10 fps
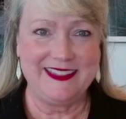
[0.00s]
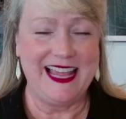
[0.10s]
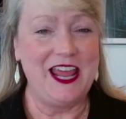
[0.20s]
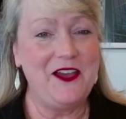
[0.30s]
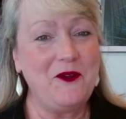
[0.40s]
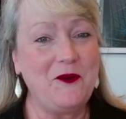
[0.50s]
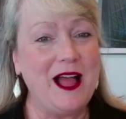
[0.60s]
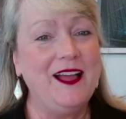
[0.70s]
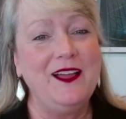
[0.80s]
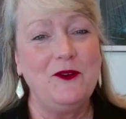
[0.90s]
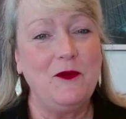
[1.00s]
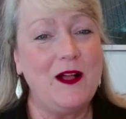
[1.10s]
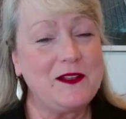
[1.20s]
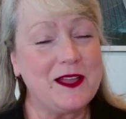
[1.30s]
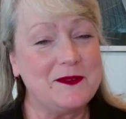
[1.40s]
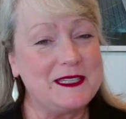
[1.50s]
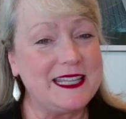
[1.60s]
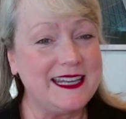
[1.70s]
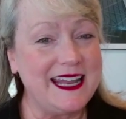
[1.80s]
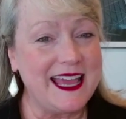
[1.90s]
Hello, welcome to the
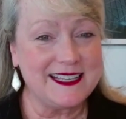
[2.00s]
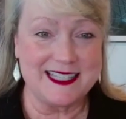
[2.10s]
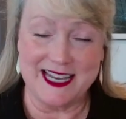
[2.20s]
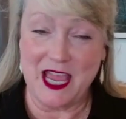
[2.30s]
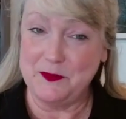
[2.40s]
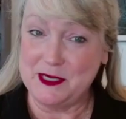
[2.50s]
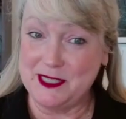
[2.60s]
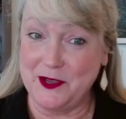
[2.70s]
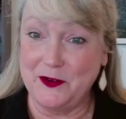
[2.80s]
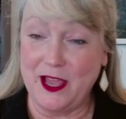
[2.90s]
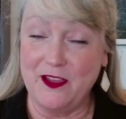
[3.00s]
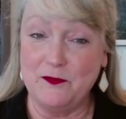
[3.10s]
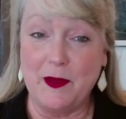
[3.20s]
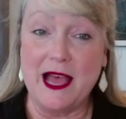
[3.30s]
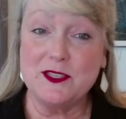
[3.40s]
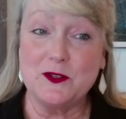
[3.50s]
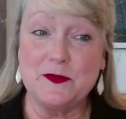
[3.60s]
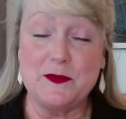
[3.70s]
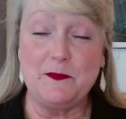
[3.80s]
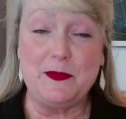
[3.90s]
next episode of
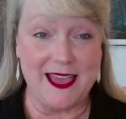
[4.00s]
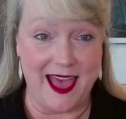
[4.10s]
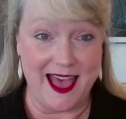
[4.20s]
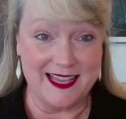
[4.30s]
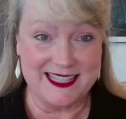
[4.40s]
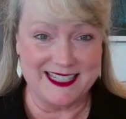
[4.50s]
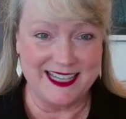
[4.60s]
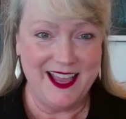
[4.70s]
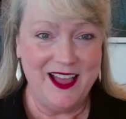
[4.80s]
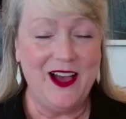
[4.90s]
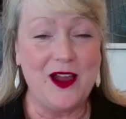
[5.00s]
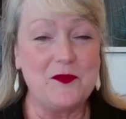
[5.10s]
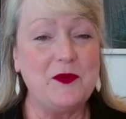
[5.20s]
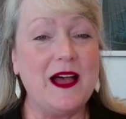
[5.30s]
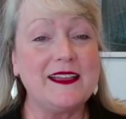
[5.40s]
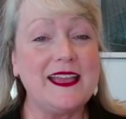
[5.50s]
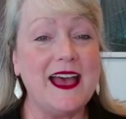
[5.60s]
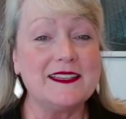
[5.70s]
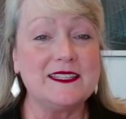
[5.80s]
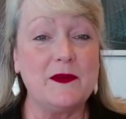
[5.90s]
Bostrom's b.cast, our
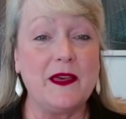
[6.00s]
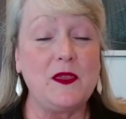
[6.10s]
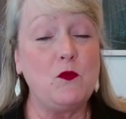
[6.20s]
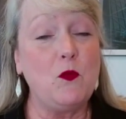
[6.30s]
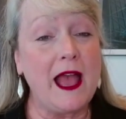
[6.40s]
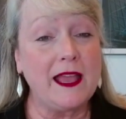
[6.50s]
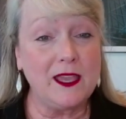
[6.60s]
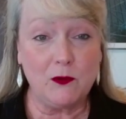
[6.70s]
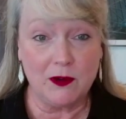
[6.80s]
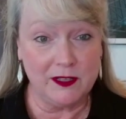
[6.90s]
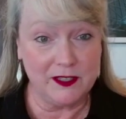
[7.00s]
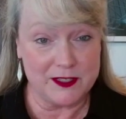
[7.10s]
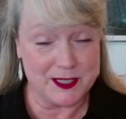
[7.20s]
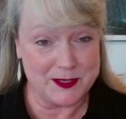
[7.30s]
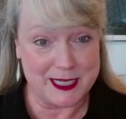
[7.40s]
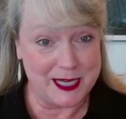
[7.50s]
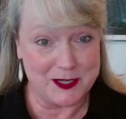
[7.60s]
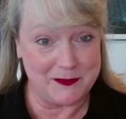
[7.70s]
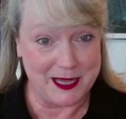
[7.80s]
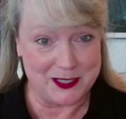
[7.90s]
podcast about the wacky world of
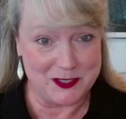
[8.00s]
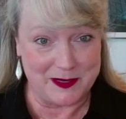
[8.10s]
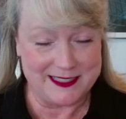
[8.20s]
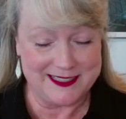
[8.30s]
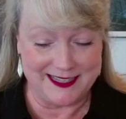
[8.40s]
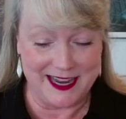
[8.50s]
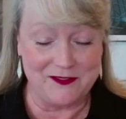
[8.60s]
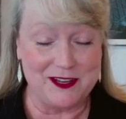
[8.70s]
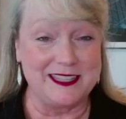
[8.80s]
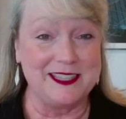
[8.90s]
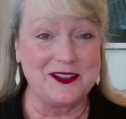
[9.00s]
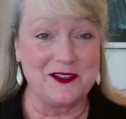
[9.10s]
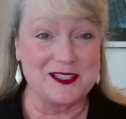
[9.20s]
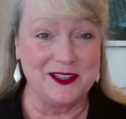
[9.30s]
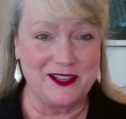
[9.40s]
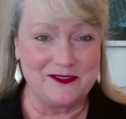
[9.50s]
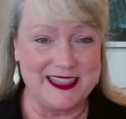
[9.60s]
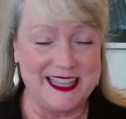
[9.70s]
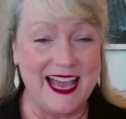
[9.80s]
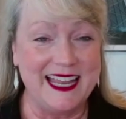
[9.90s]
association management and everything that goes along with
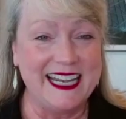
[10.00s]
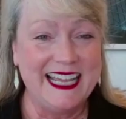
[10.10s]
that.